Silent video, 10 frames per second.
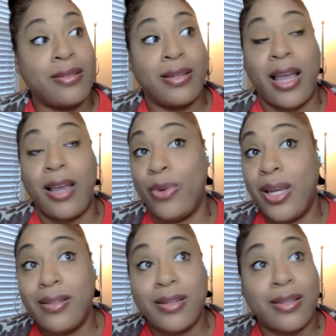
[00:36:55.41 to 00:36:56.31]
to 8
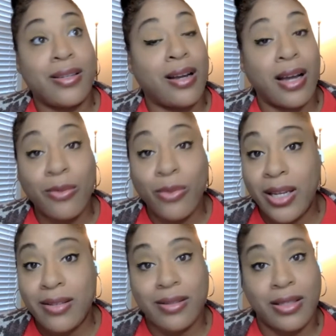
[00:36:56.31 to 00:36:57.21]
weeks, 6 to 9
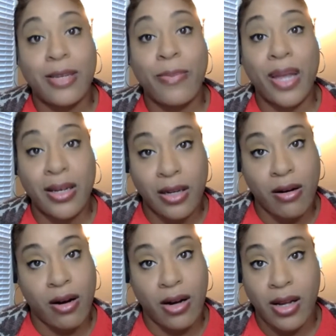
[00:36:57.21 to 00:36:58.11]
weeks,
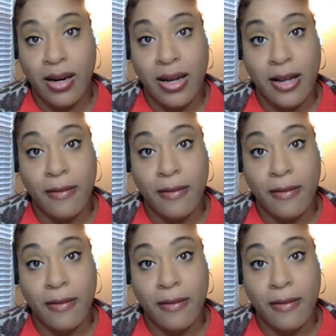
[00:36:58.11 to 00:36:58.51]
depending on,